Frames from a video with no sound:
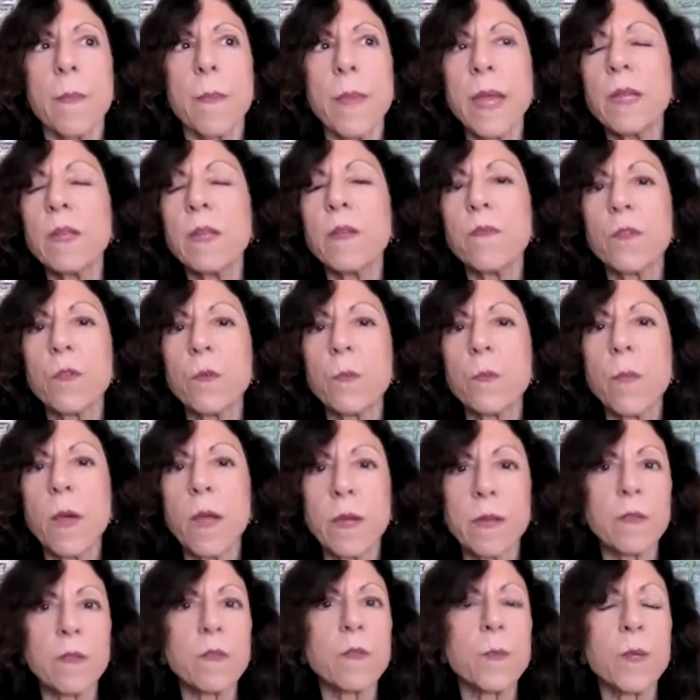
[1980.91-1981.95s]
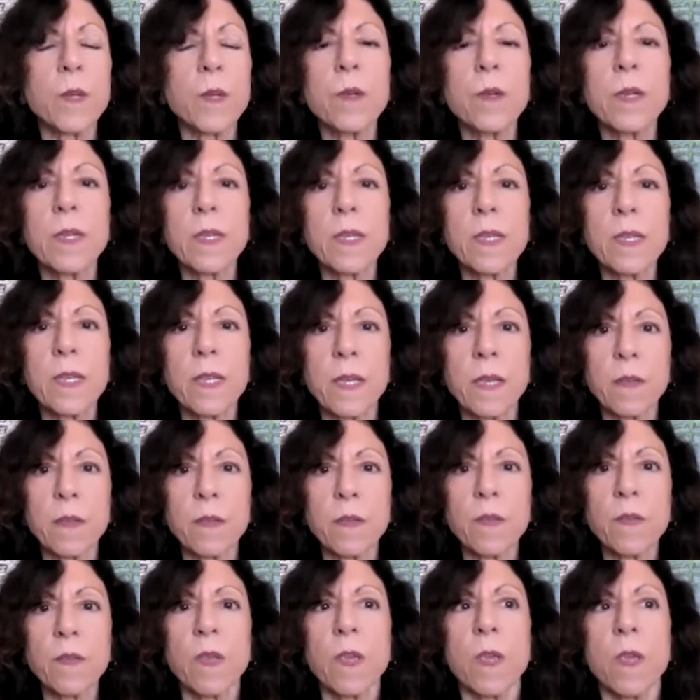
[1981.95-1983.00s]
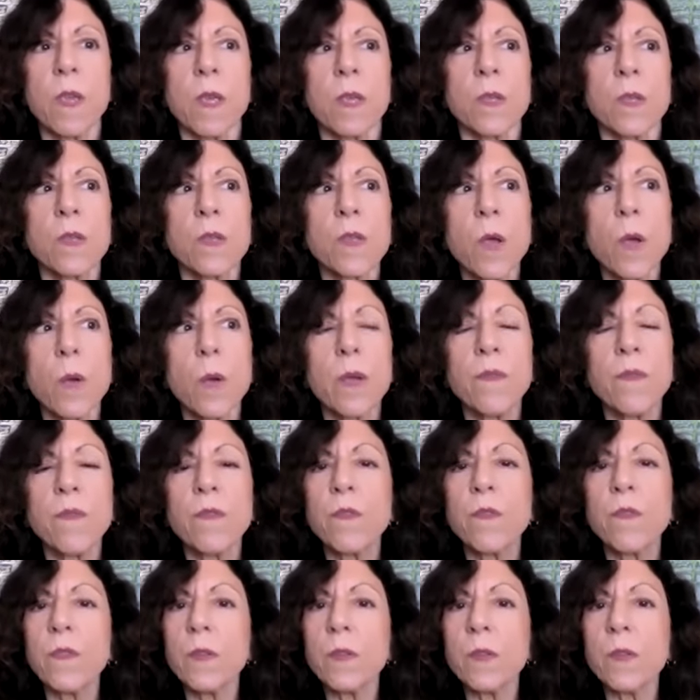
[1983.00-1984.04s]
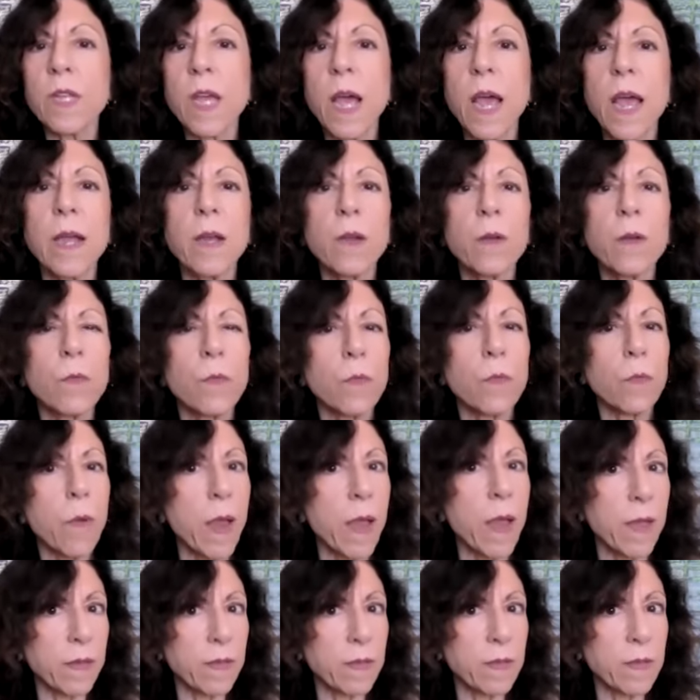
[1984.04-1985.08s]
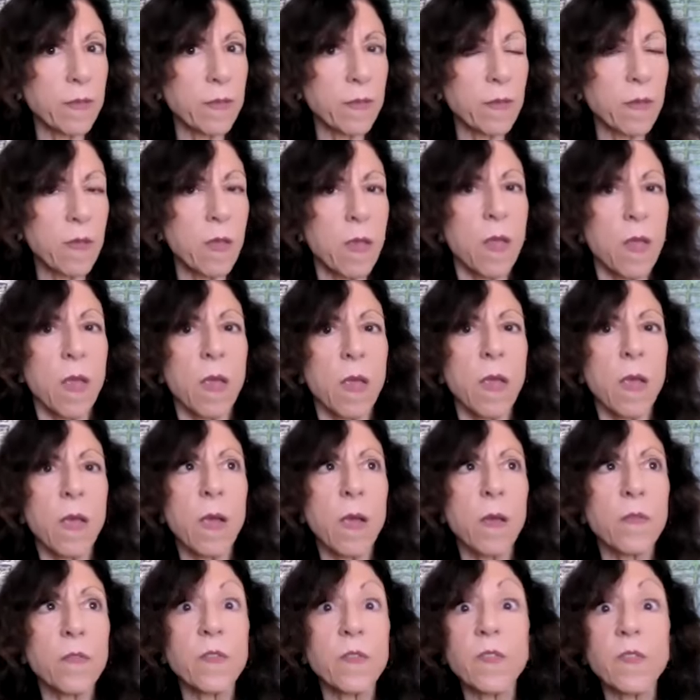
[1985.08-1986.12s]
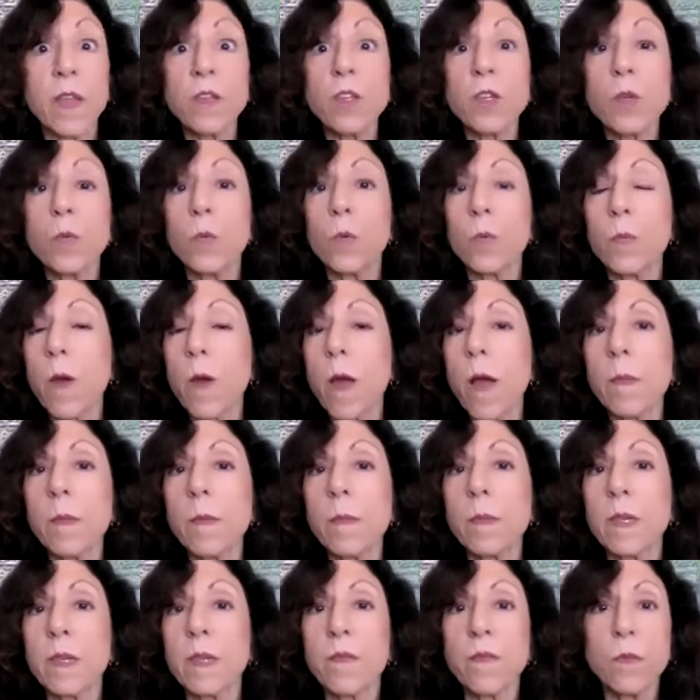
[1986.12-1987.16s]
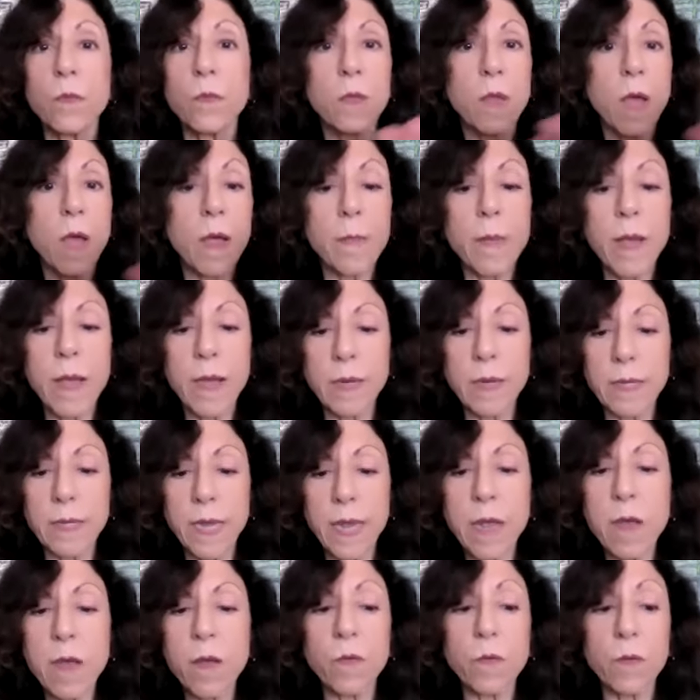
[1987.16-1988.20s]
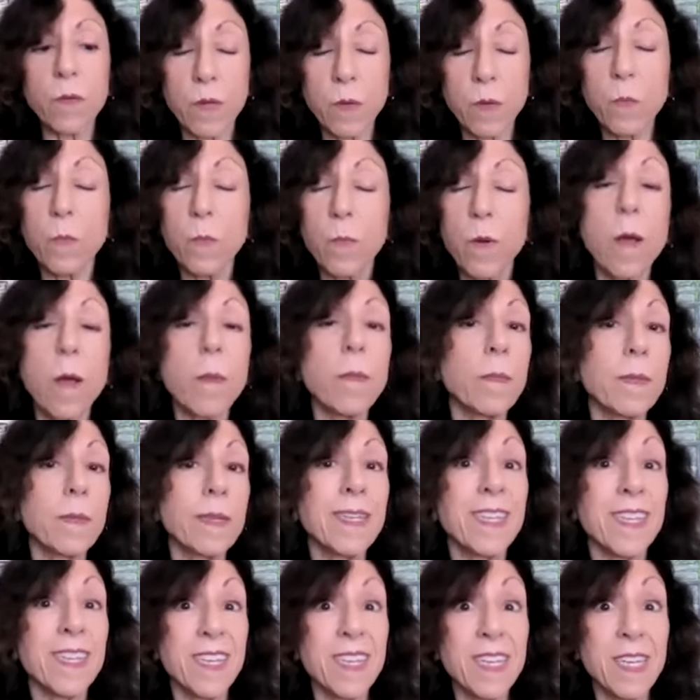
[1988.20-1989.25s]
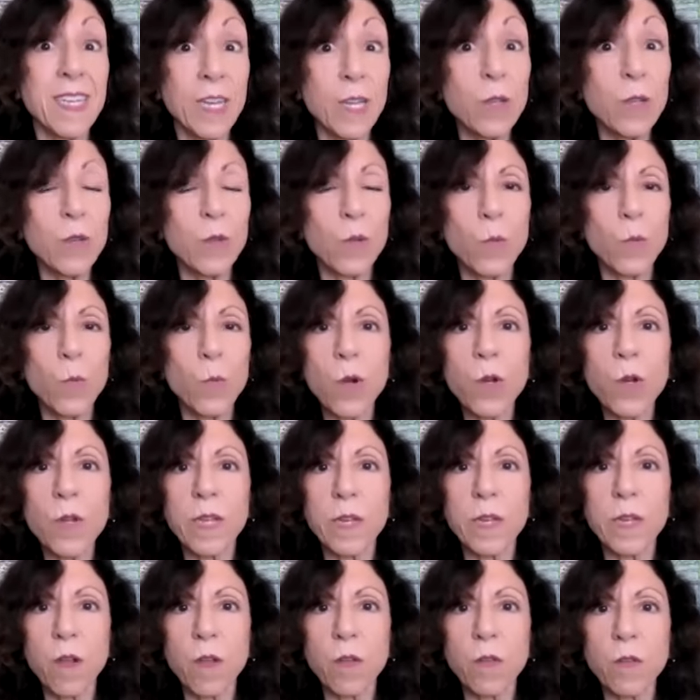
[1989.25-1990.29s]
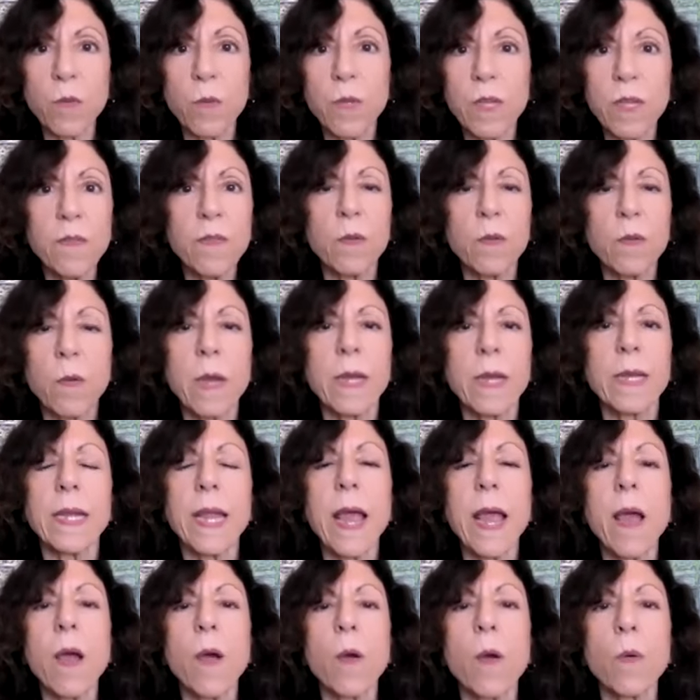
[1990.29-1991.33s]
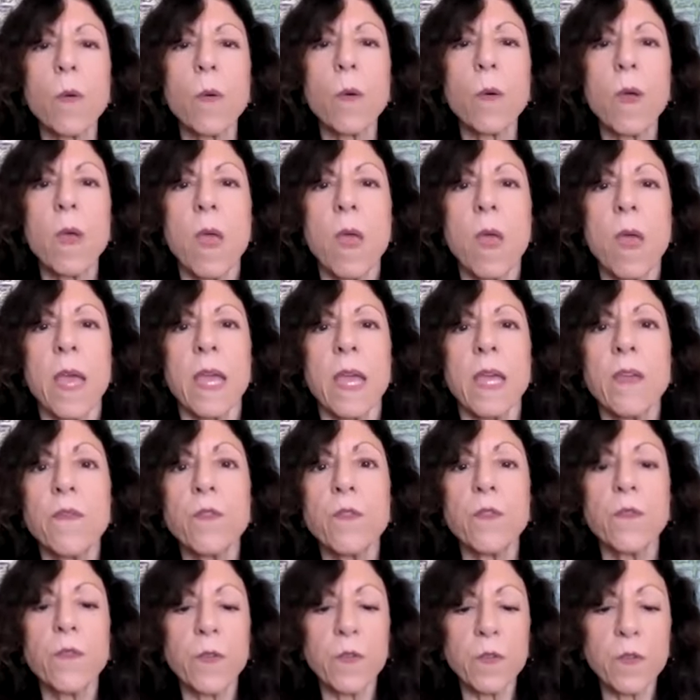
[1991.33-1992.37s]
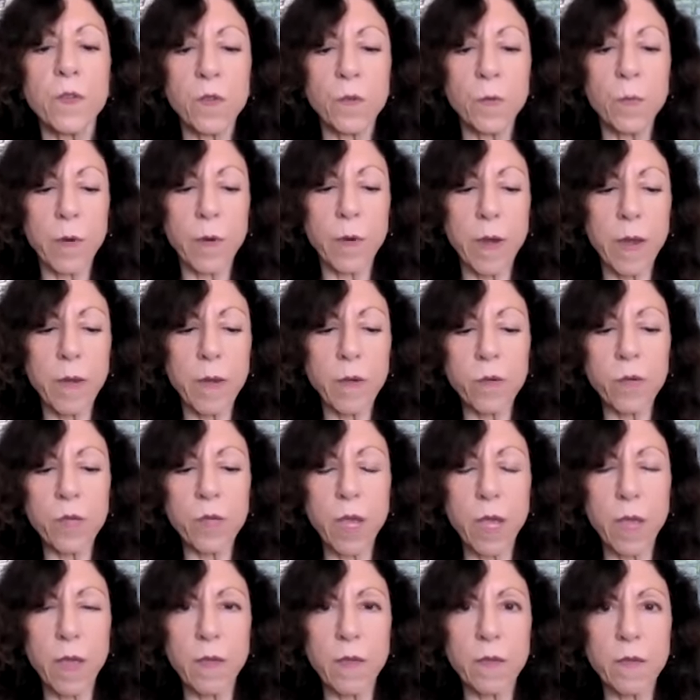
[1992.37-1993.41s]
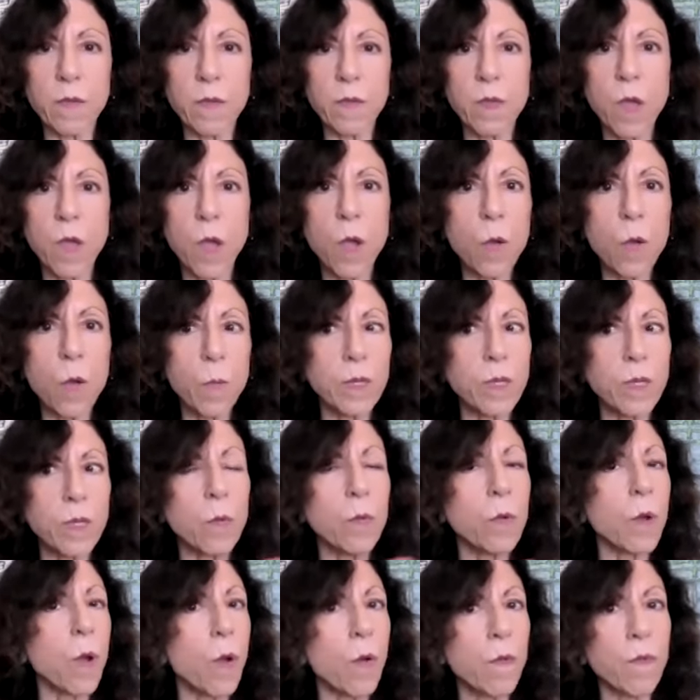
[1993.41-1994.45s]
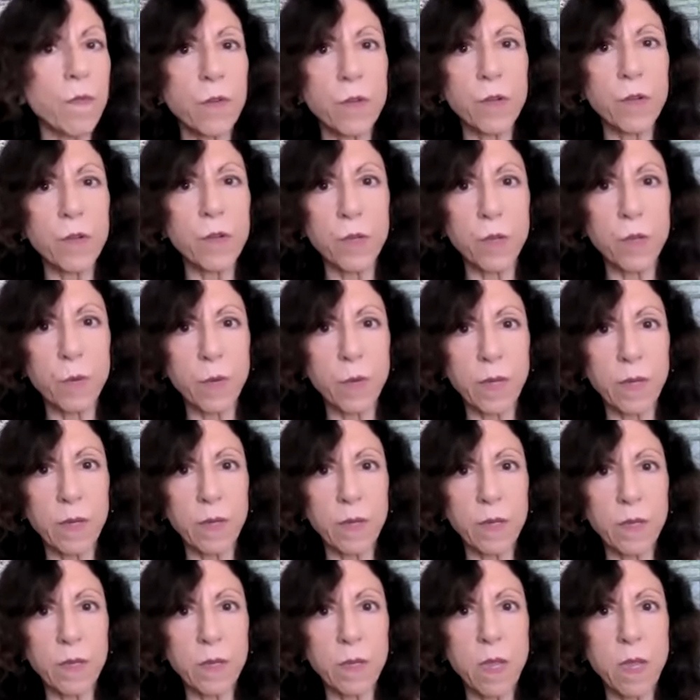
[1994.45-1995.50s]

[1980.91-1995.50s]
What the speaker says: Many of you might experience things. So if you feel tired, rest. The session will probably, if you lie back down, it will probably continue working on you even right now. If you feel super energized, go, but don't overdo it.